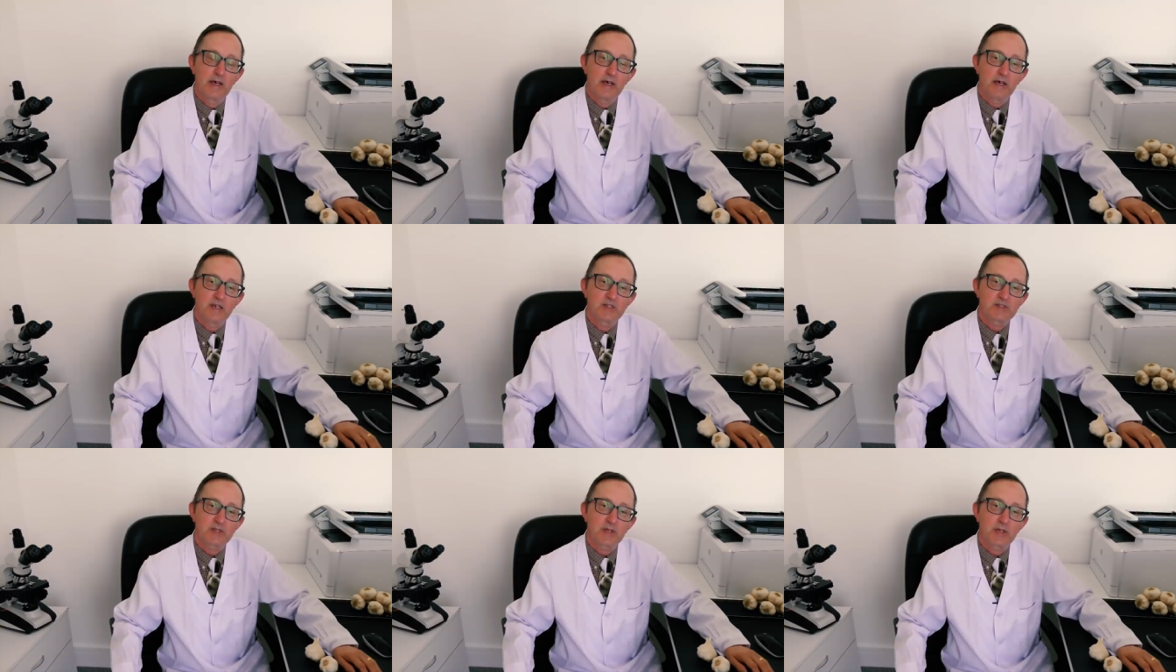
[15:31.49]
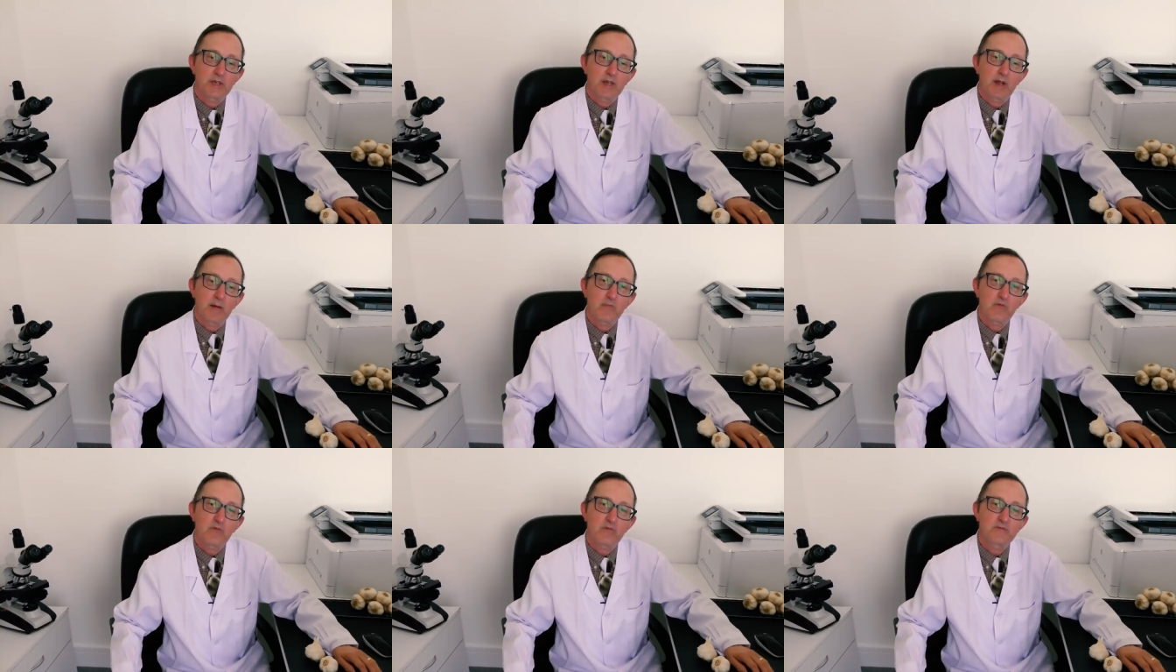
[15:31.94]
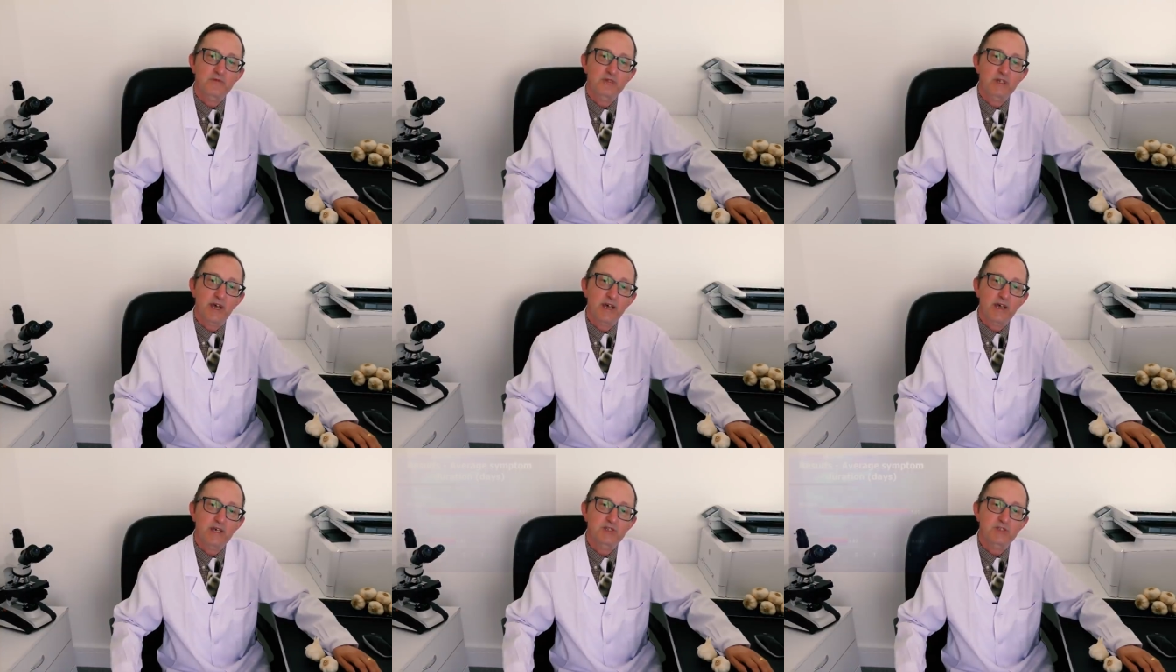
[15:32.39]
is that the number of
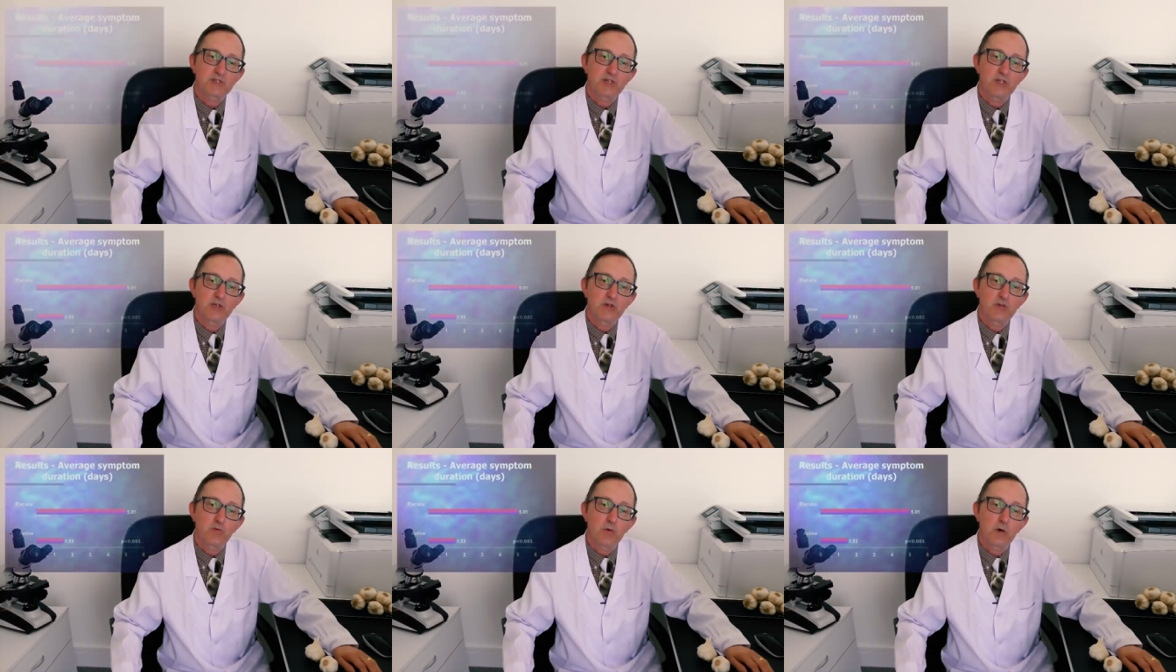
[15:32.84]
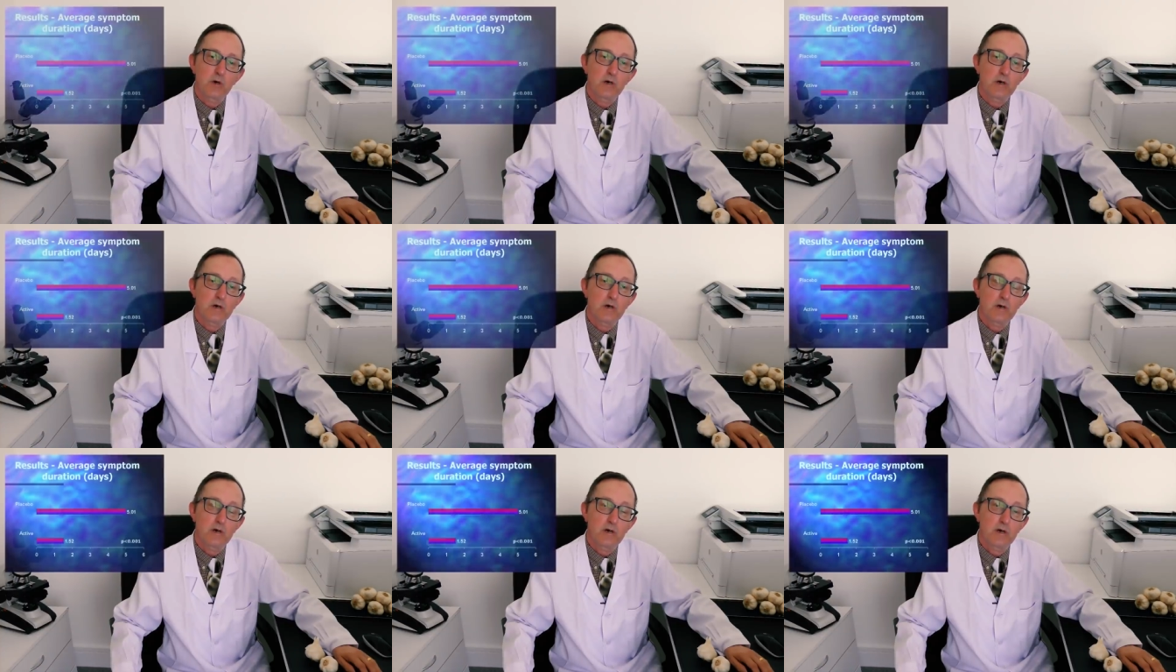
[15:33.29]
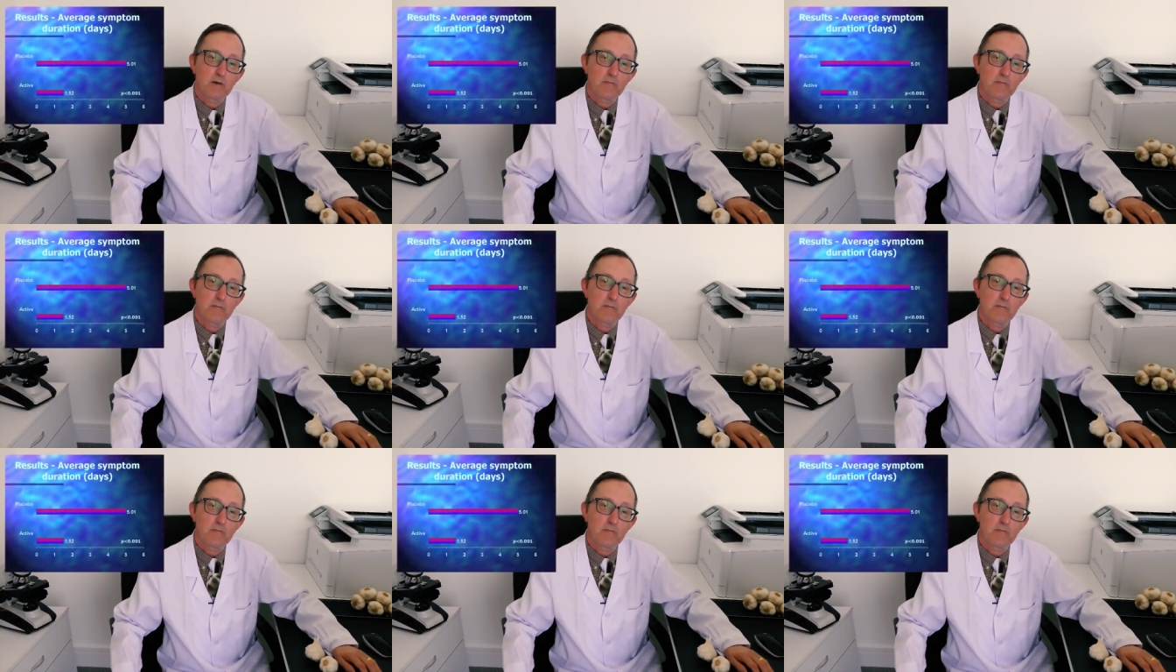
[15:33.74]
days that you were